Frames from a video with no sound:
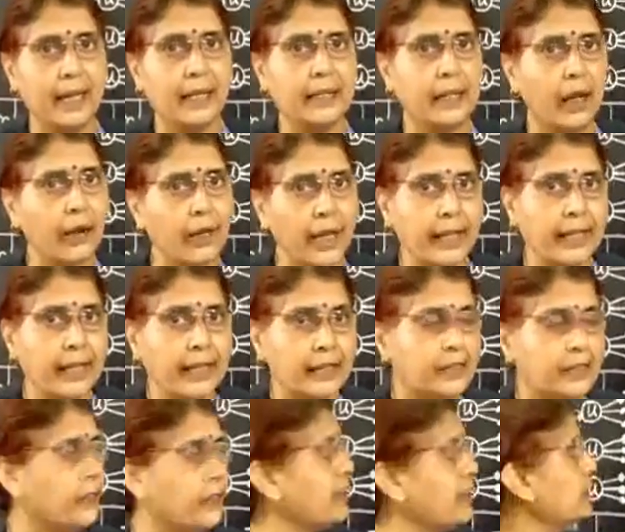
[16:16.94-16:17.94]
Now let
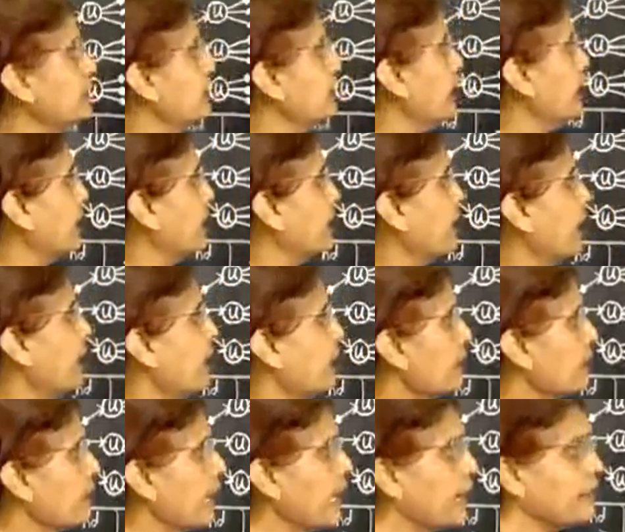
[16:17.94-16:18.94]
us first take
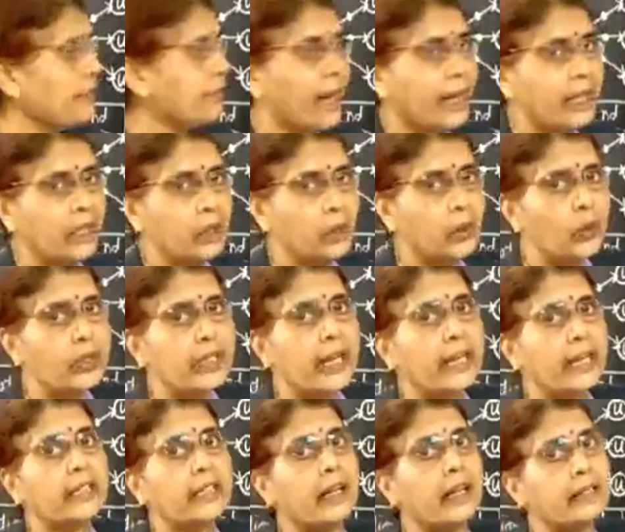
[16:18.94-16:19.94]
K value
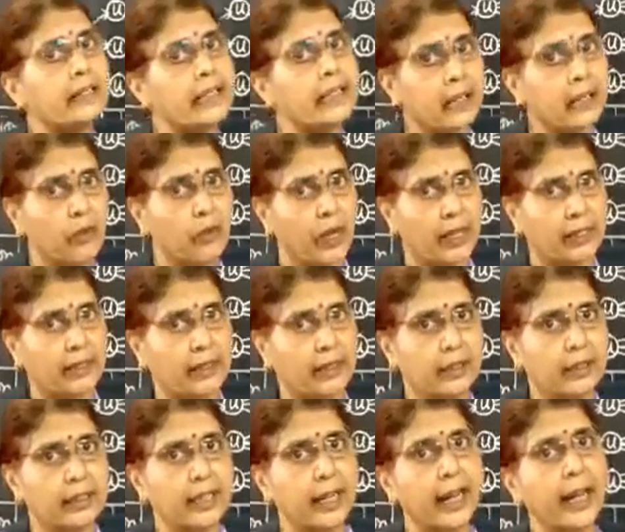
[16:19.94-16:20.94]
greater than 1.
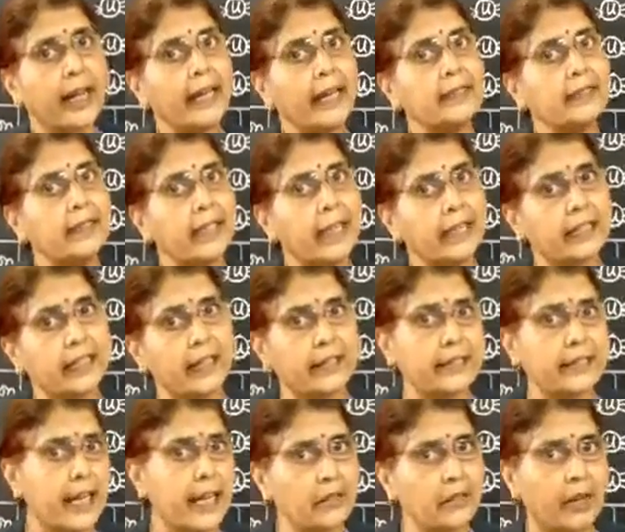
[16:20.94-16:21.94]
K is
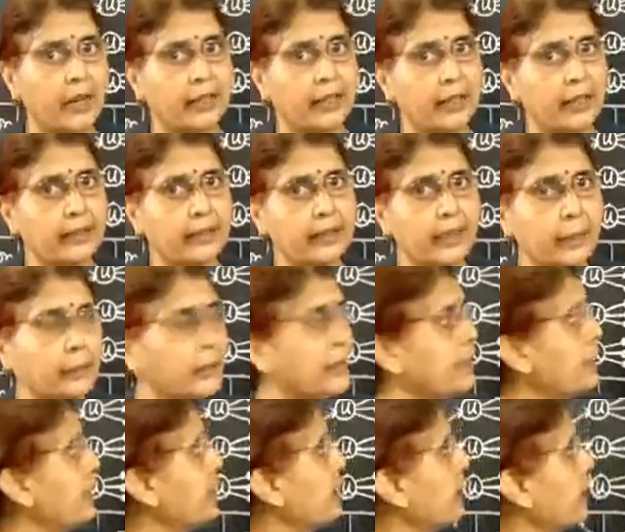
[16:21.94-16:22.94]
greater than 1. The
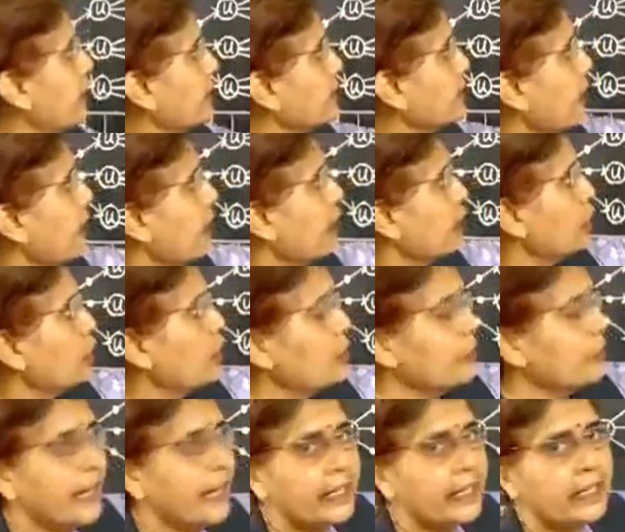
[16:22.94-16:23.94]
meaning is
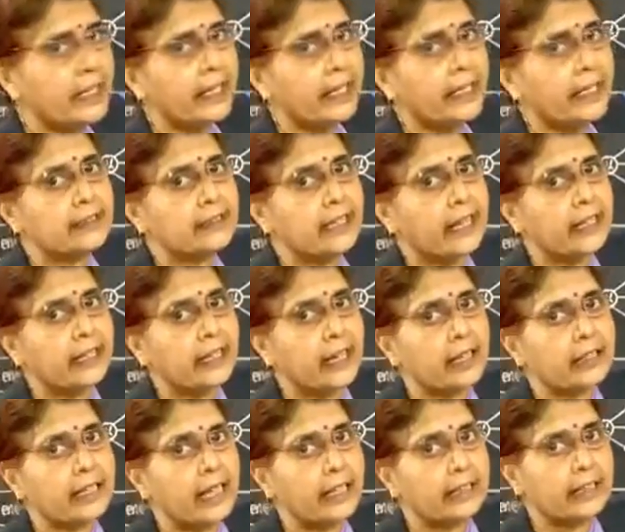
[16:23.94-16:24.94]
numerator is
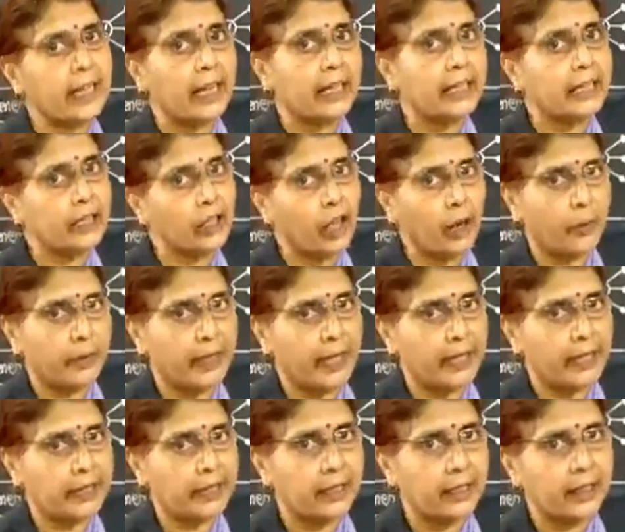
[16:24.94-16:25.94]
greater than the
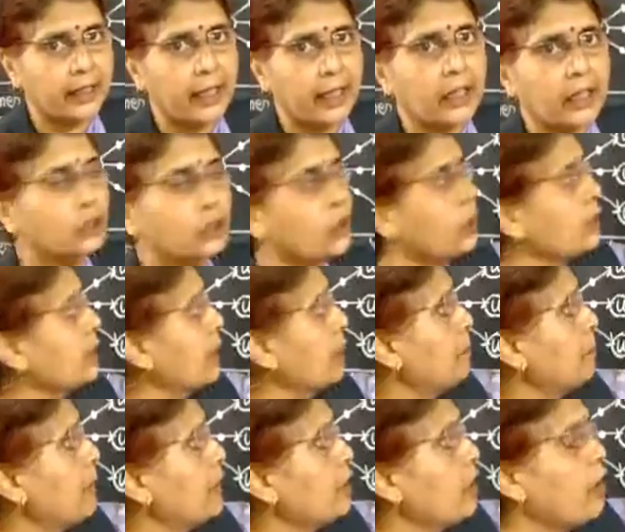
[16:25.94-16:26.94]
denominator. So
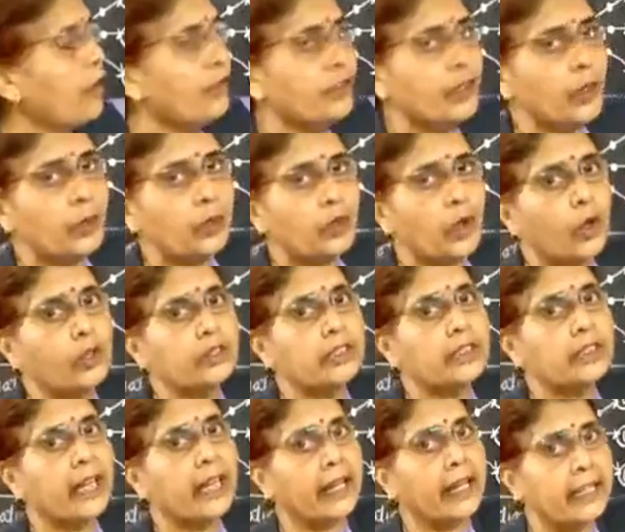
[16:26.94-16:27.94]
number of neutrons
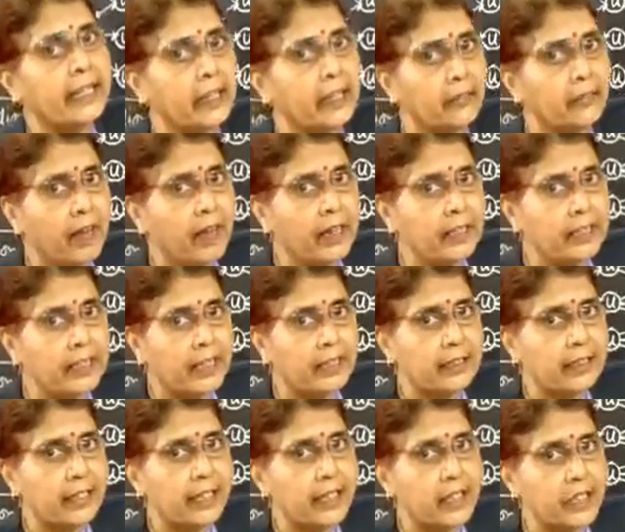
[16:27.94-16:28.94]
in any one
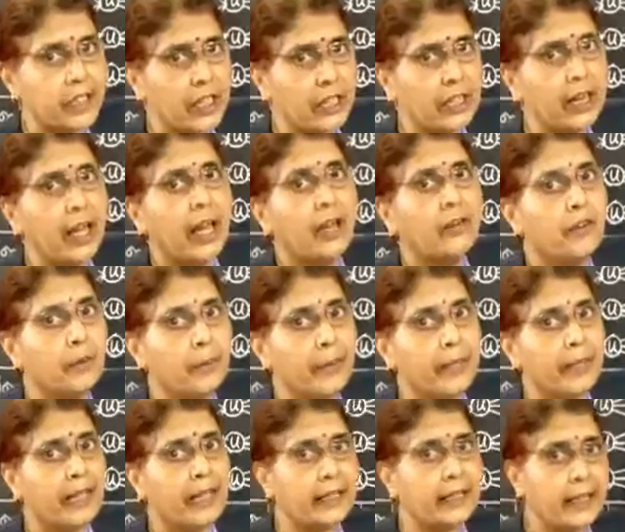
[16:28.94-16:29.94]
generation will
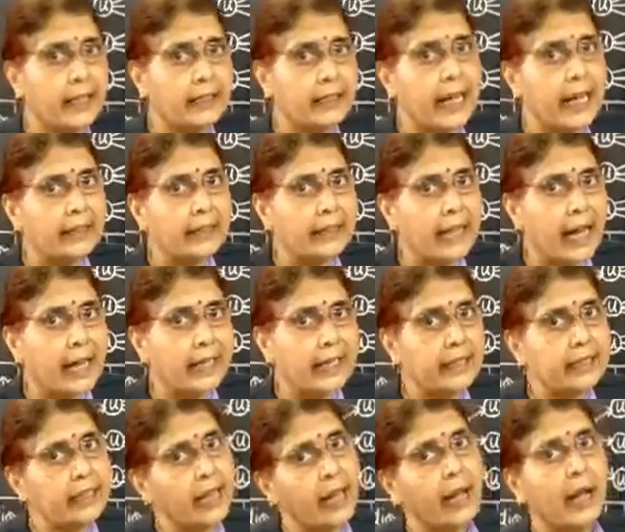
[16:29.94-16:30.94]
be greater than that
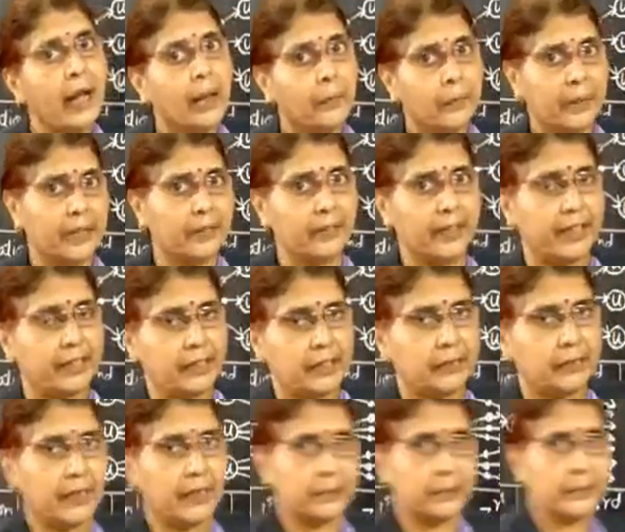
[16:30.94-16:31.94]
in the
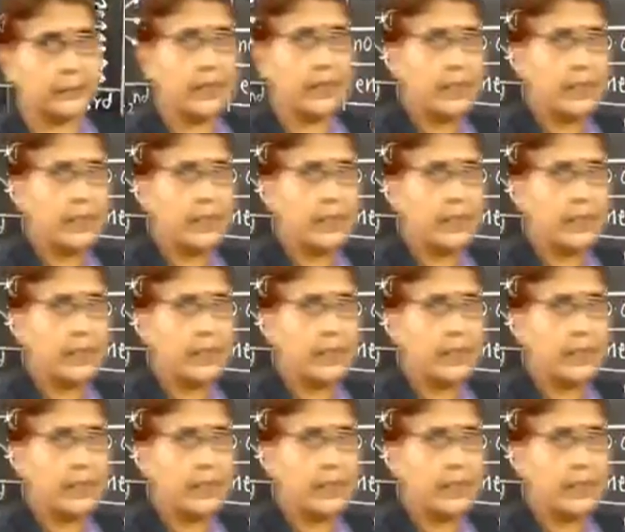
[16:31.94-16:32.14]
previous one.